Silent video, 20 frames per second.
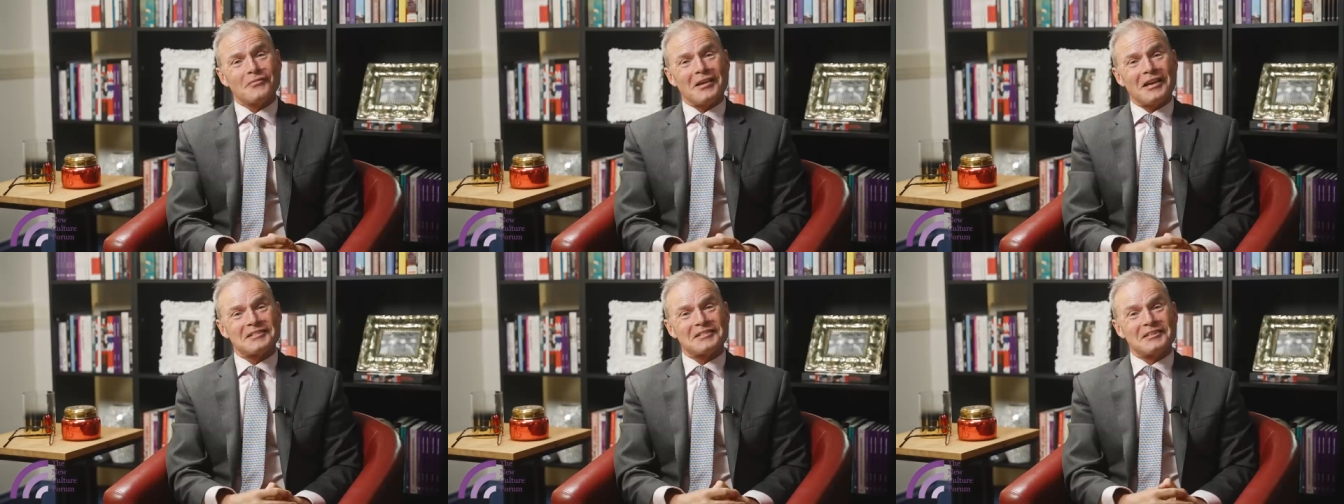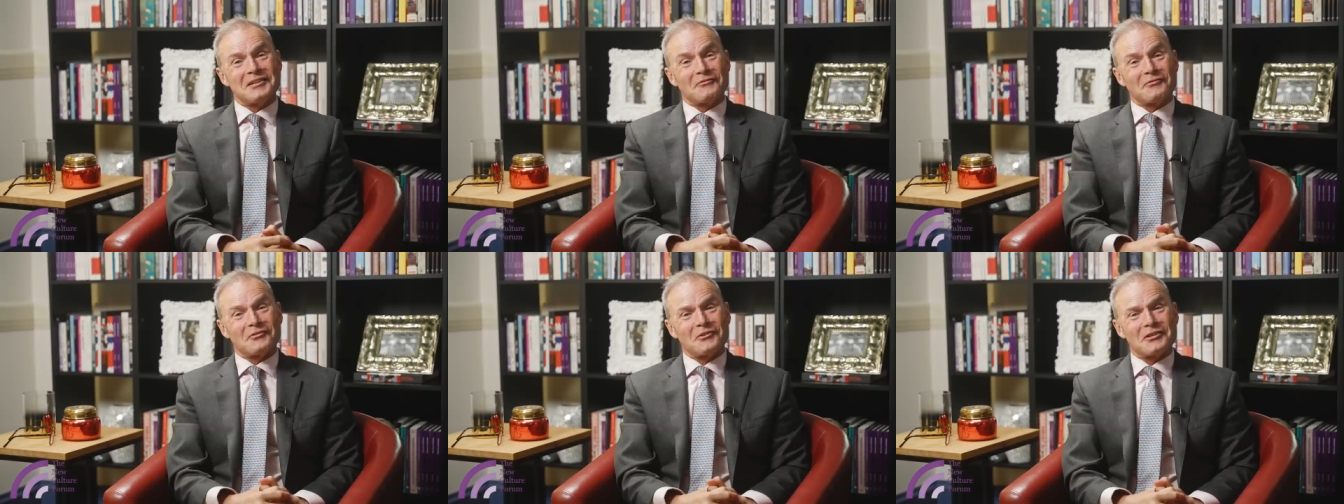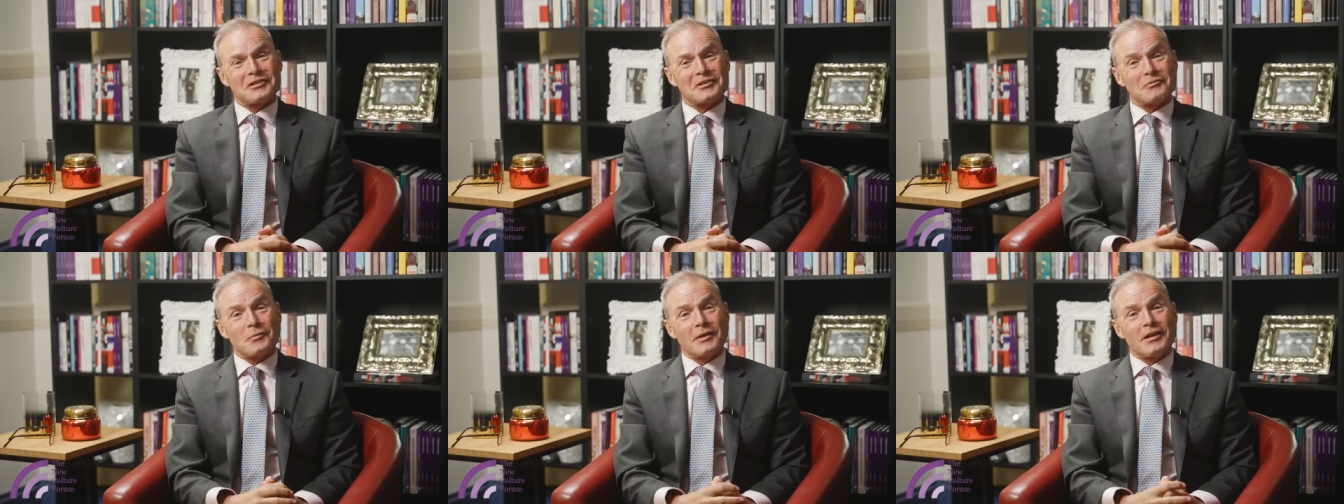That's it for
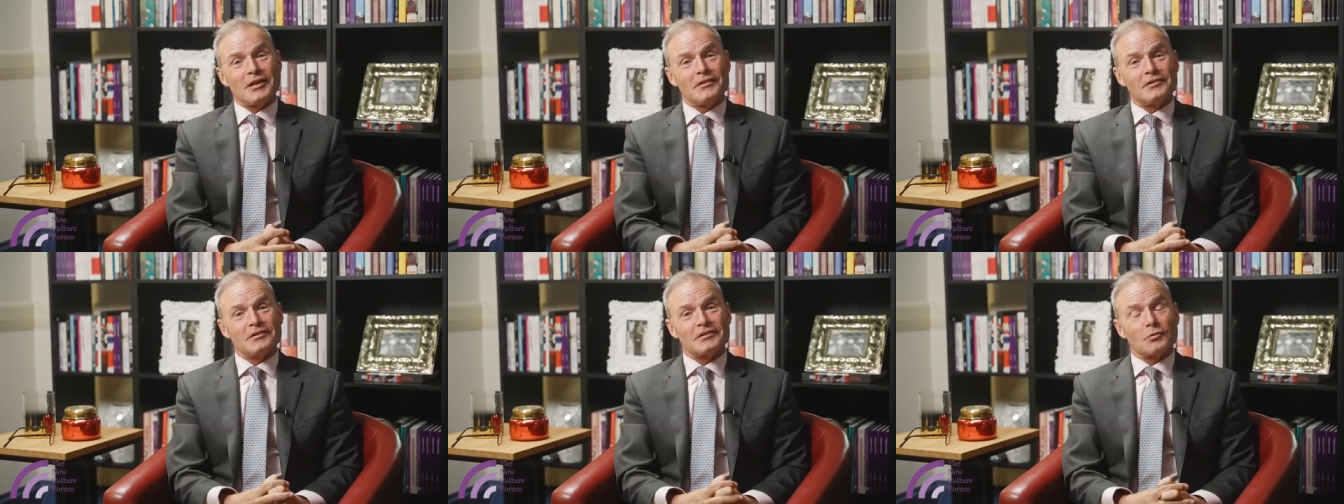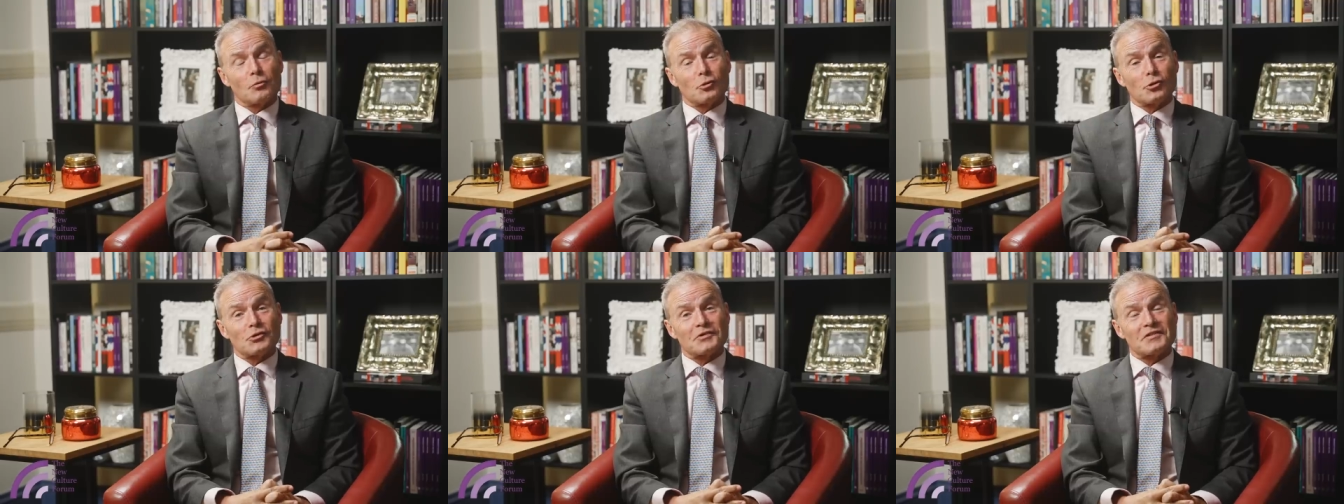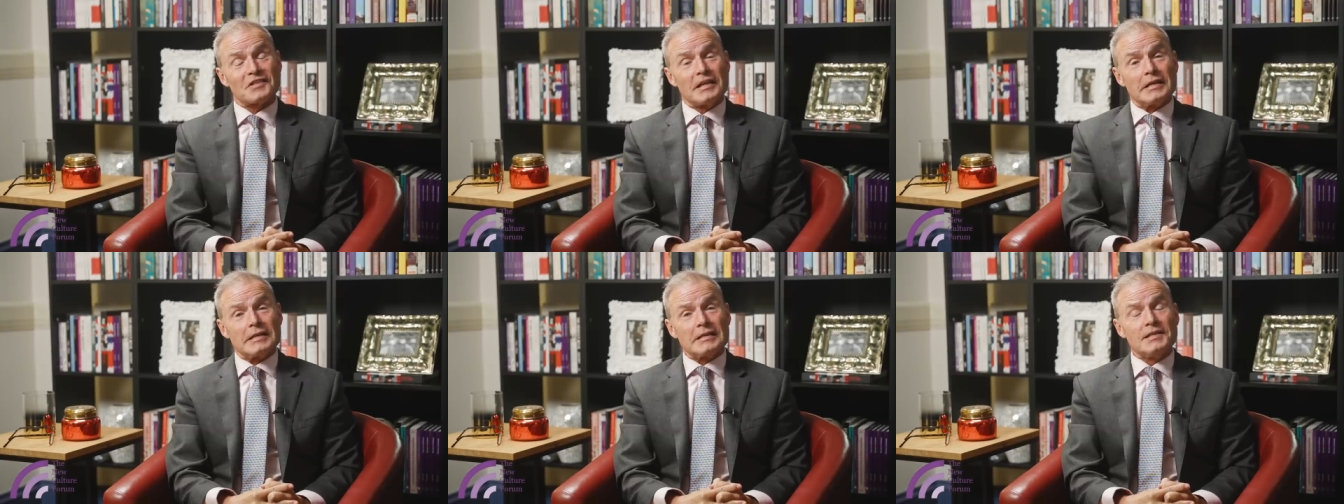this week. So What You're
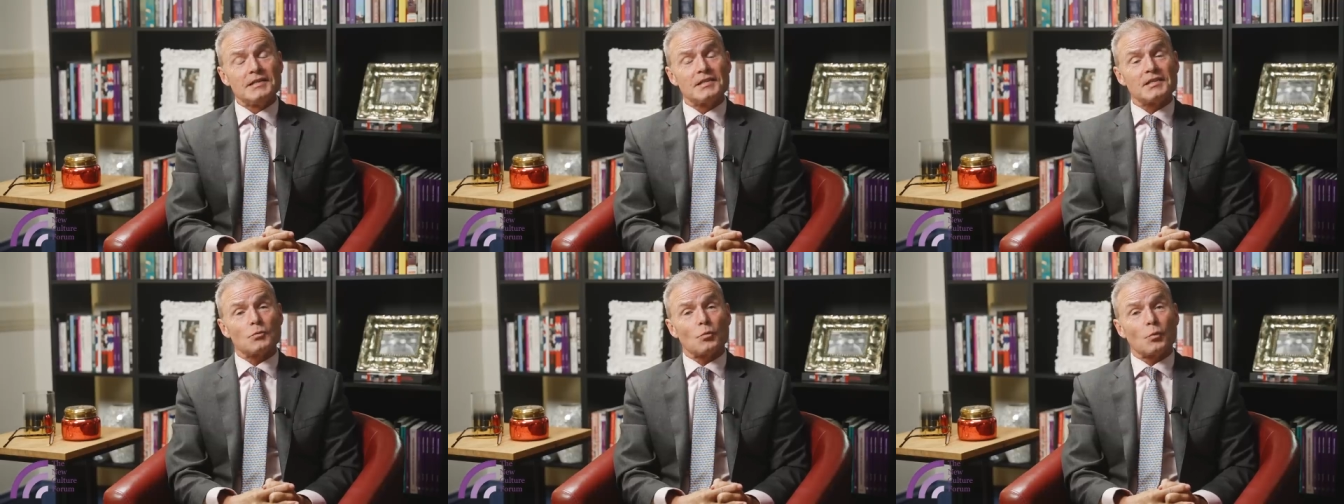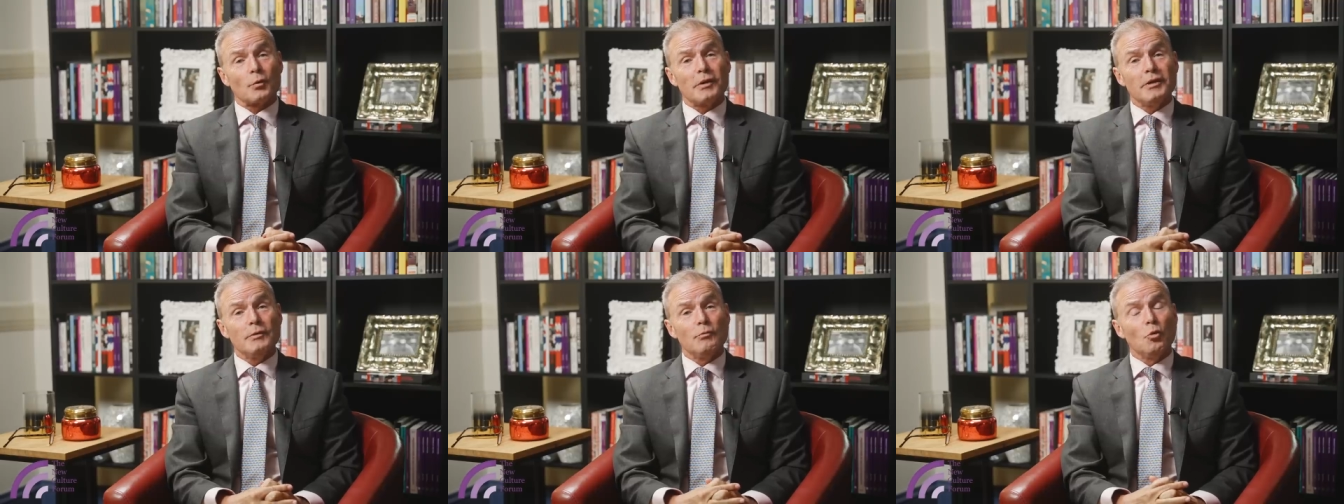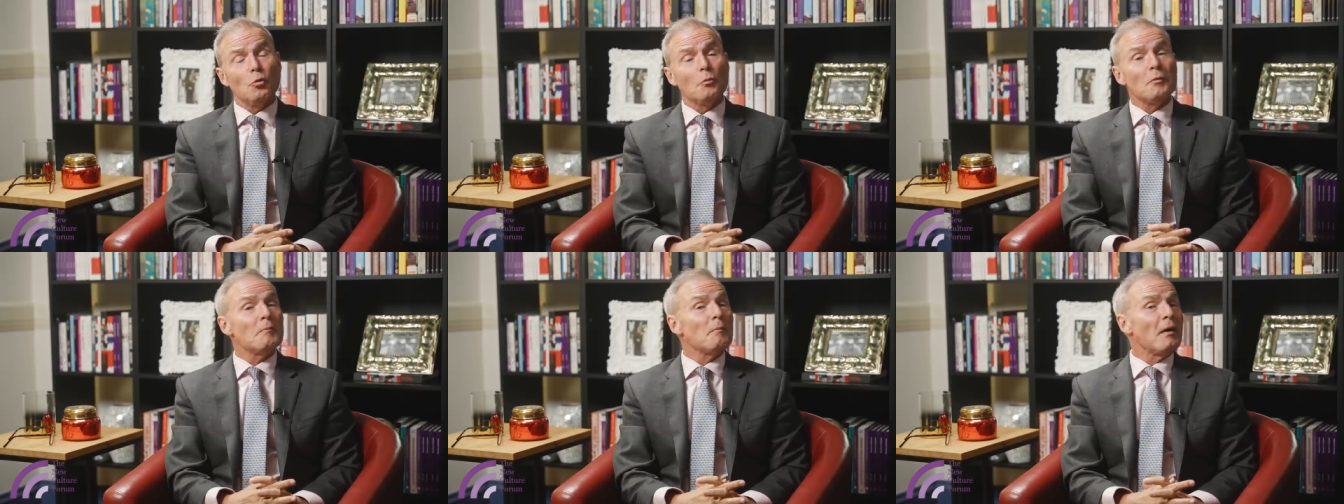Saying Is, we
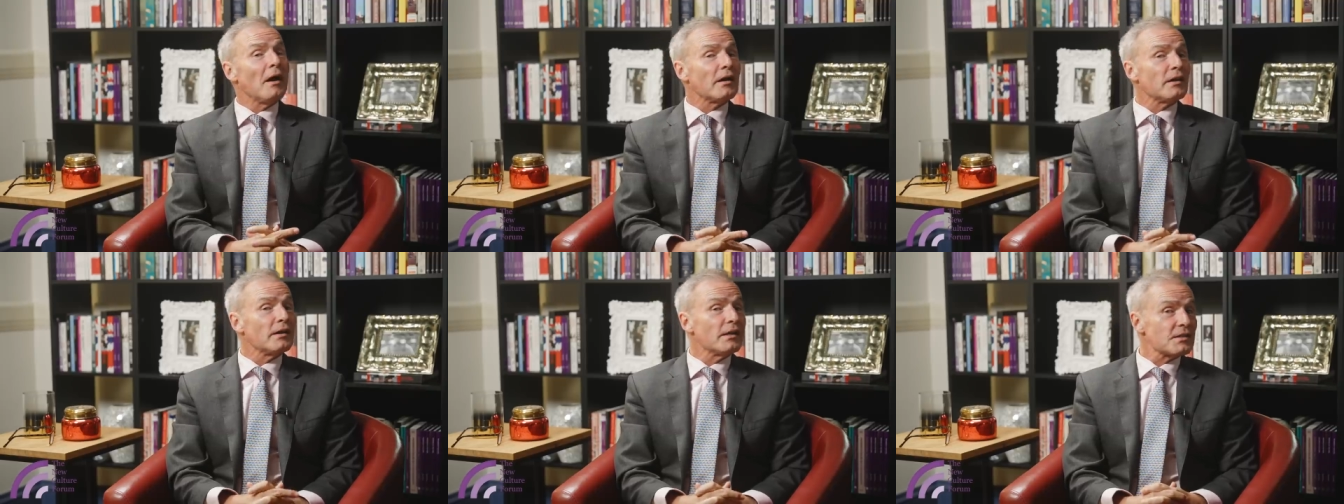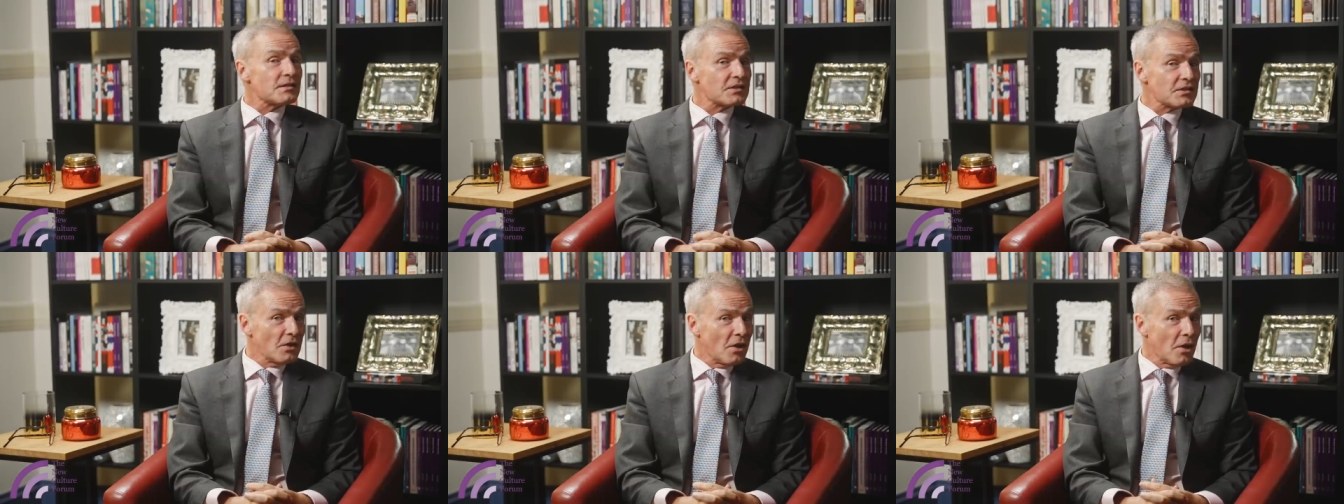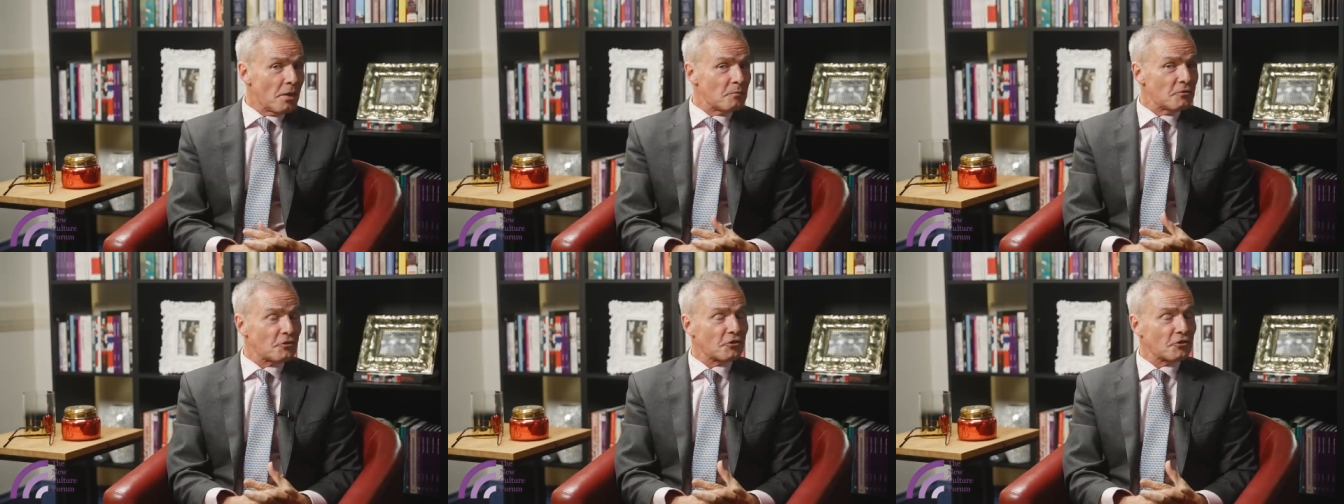will be back next time.